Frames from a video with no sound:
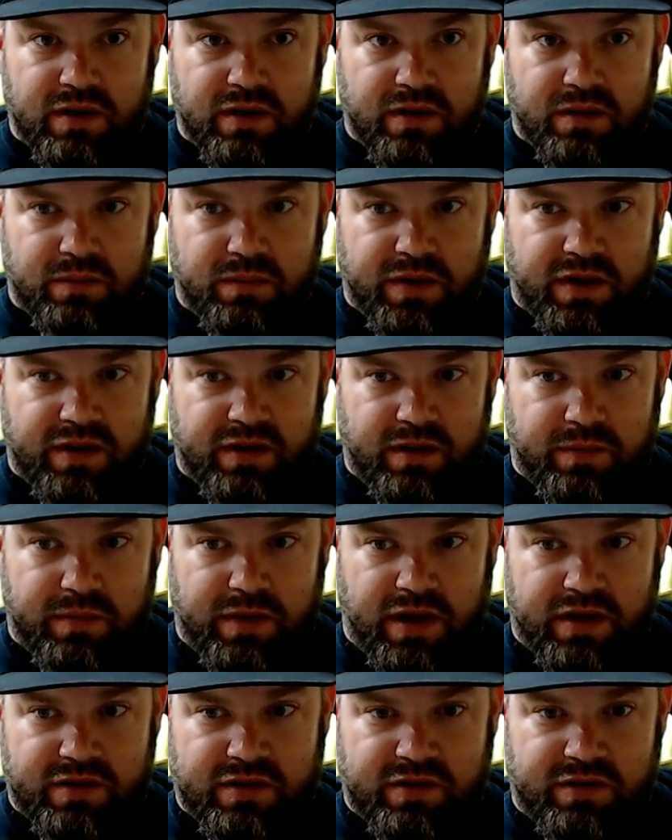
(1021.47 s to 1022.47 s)
Because I'm
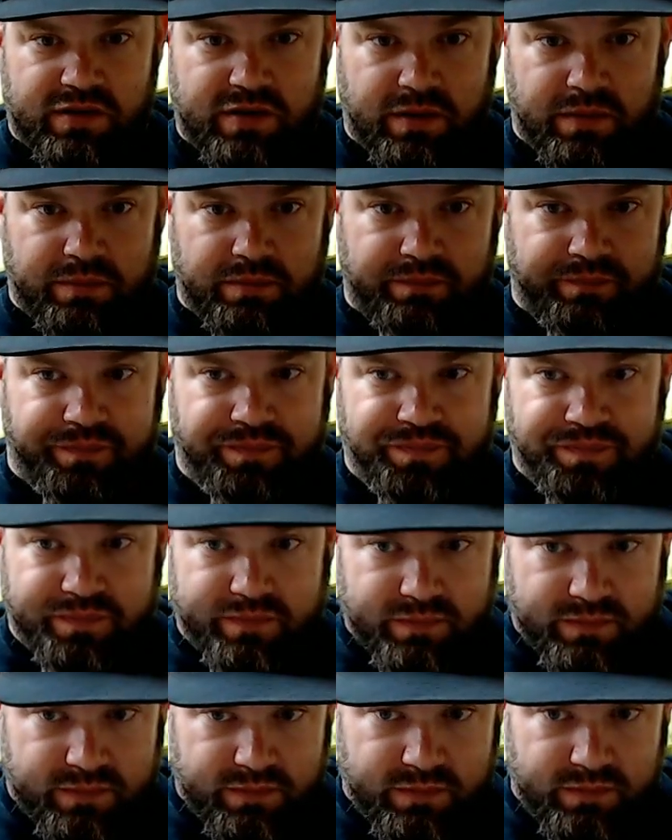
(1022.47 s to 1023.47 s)
not just some
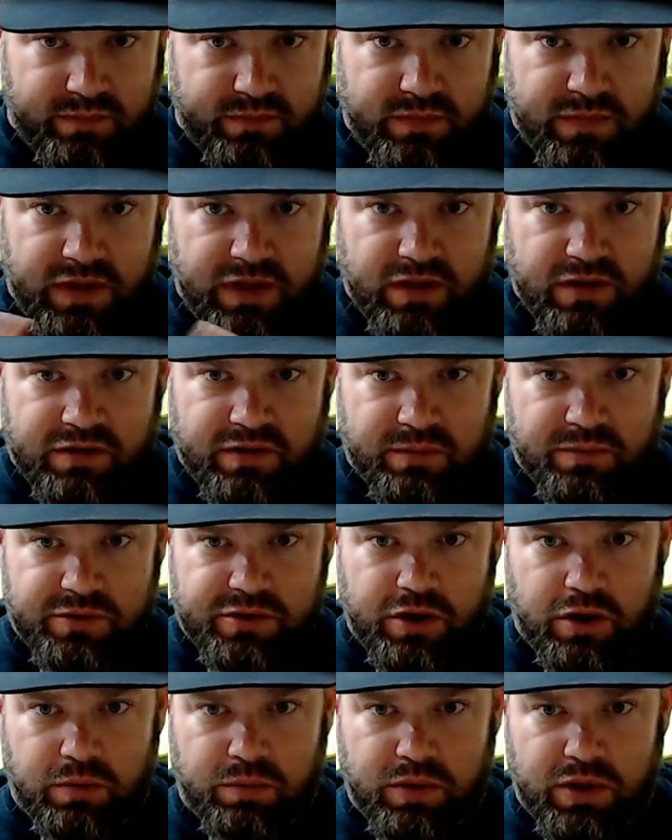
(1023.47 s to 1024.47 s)

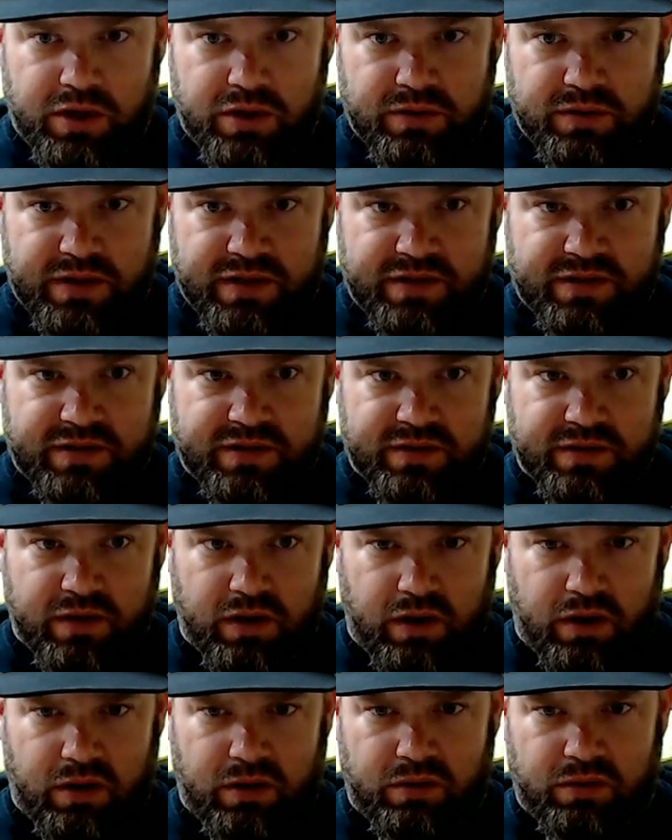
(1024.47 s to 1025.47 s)
Joe Blow that's,
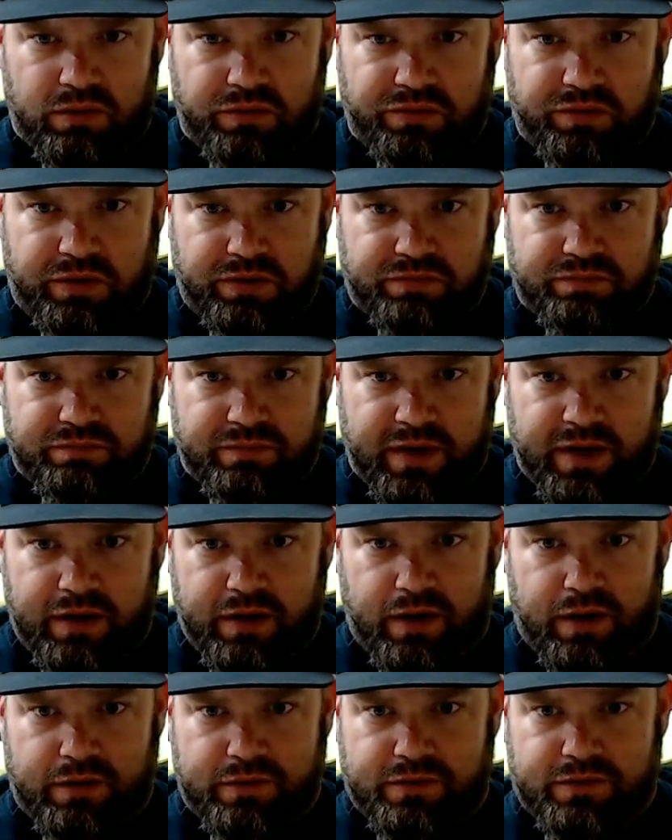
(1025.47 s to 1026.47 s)
oh,
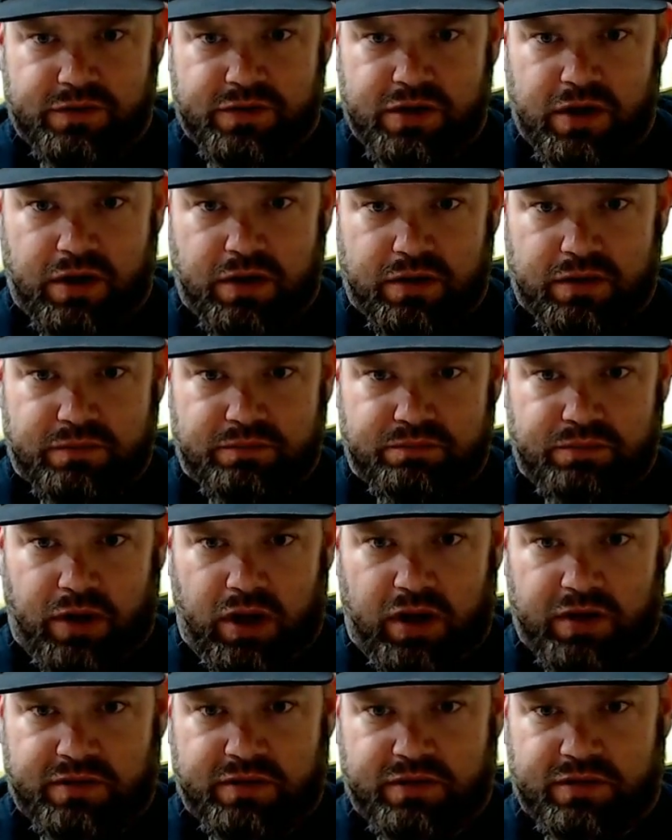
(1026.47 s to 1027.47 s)
Eon's junk,
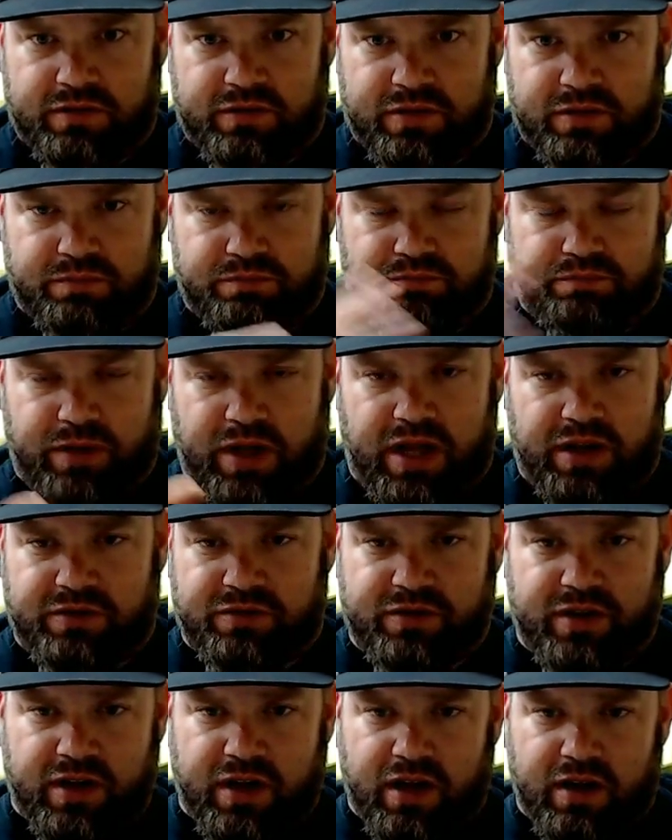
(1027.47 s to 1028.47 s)
boss is the best
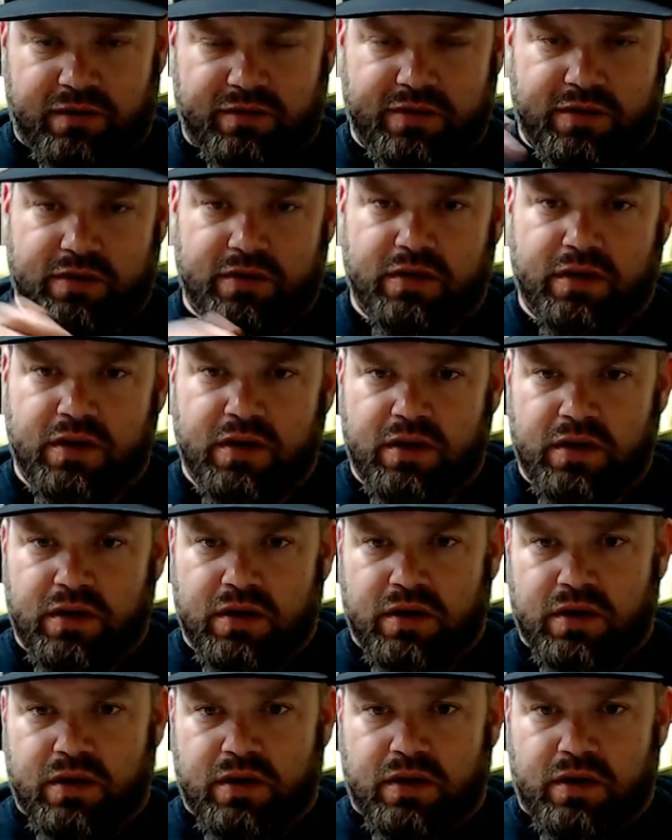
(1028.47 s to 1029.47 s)
thing ever,
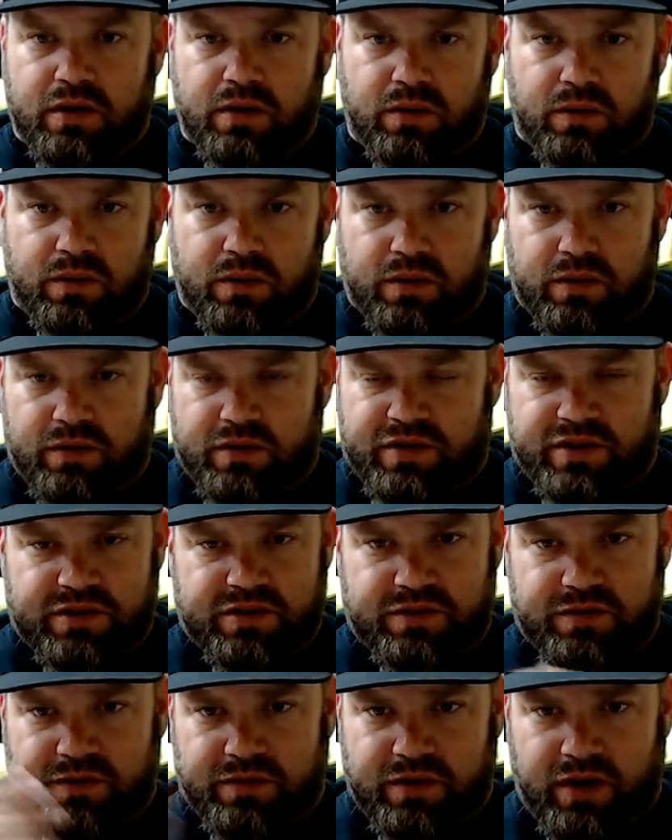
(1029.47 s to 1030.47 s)
or
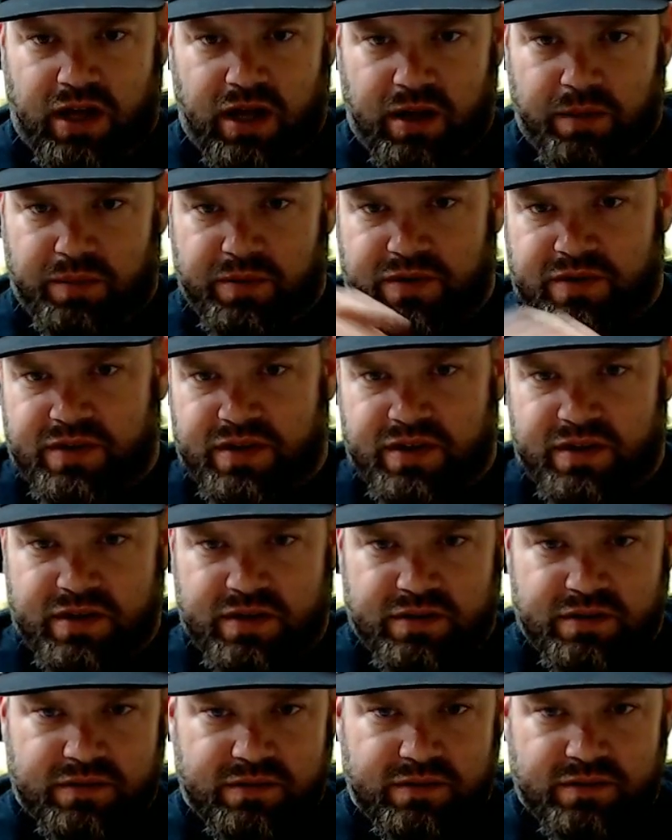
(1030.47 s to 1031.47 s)
just the opposite.
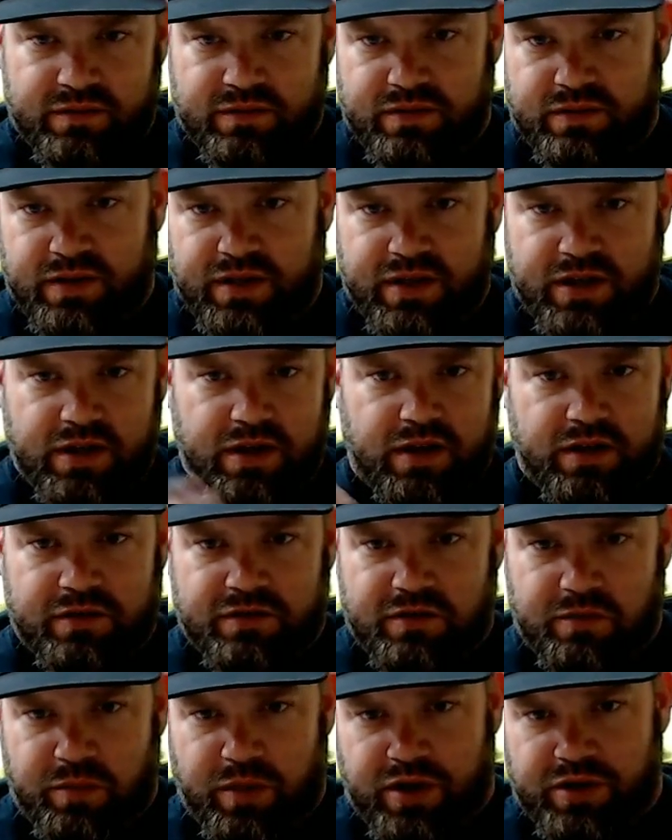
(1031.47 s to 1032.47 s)
Eon's
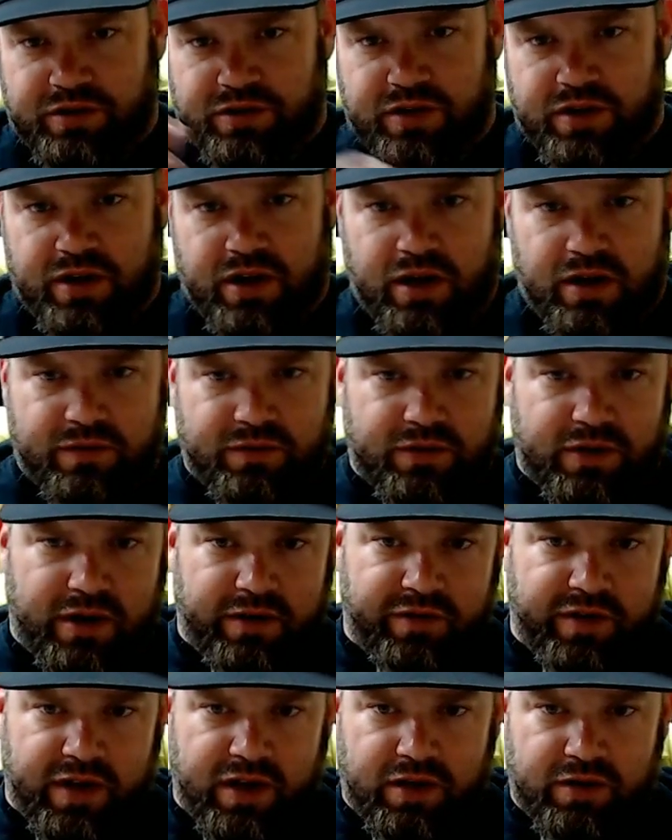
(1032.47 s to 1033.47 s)
the best thing ever and
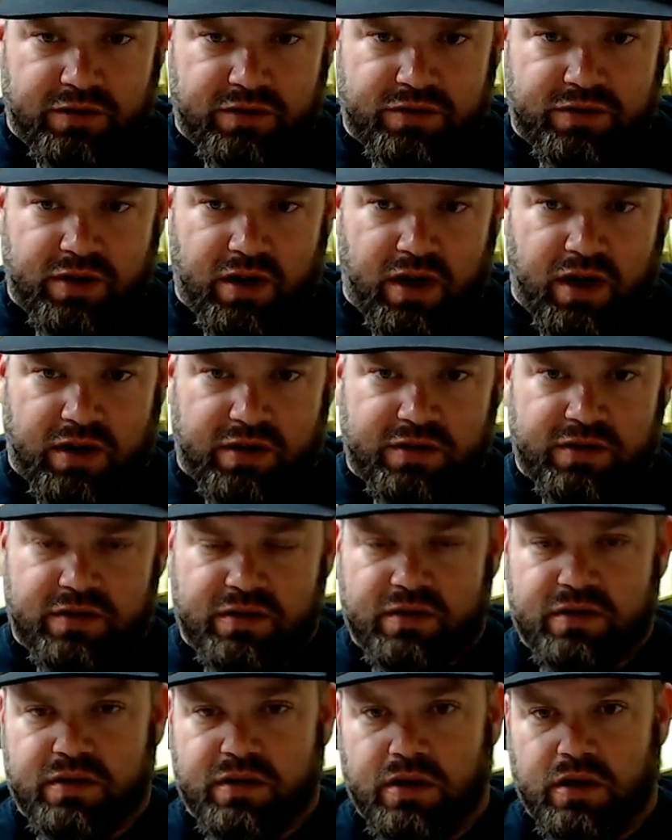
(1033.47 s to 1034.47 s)
everything else sucks.
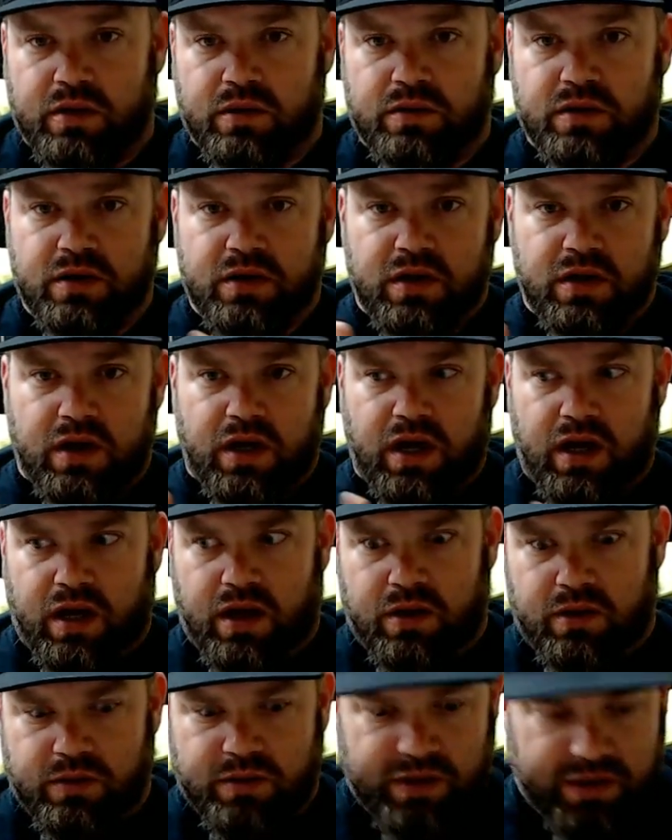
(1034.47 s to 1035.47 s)
I own these